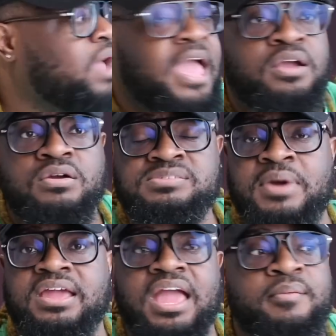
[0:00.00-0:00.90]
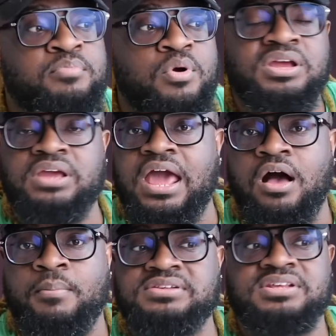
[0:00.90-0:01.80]
hey, girl, somebody came and broke in and got
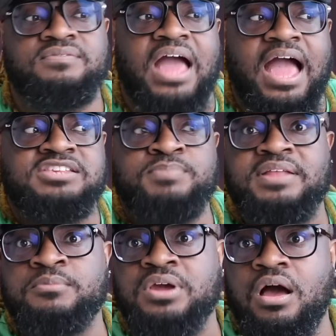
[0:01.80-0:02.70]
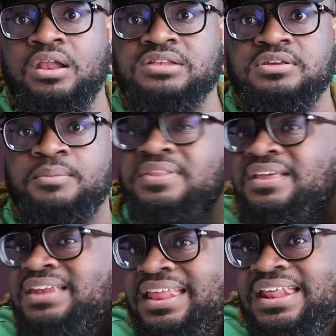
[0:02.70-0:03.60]
all my stuff, I expect him to call and tell me
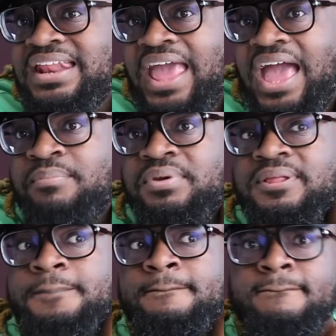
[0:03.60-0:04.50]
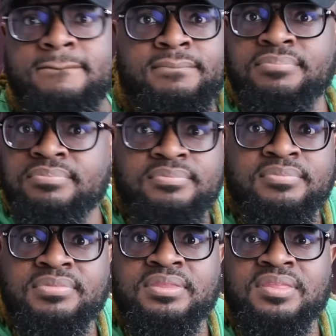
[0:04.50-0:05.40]
the day that it happened.
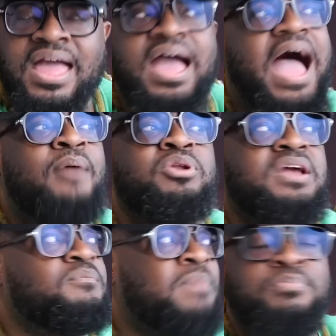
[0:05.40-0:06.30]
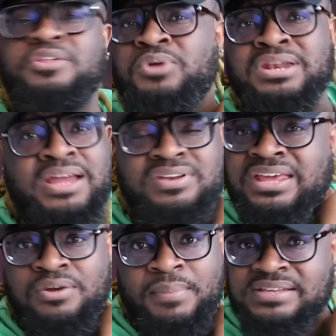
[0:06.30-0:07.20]
I would never, my brother would have never
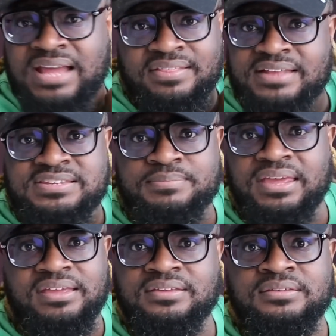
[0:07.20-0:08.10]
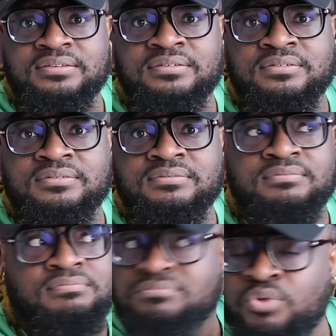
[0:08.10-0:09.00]
did no mess like that to me.
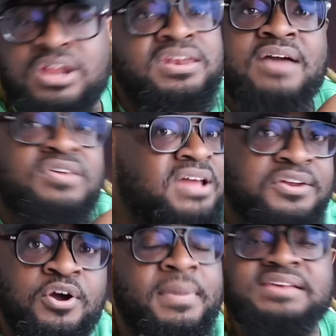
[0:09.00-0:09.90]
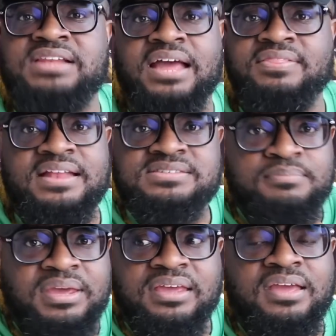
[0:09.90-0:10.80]
Would have never done no mess like that to
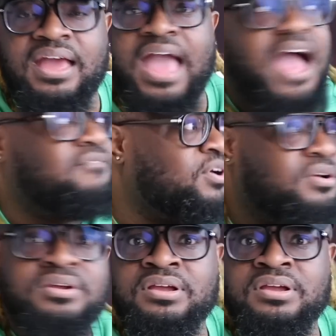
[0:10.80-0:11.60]
me. Ever.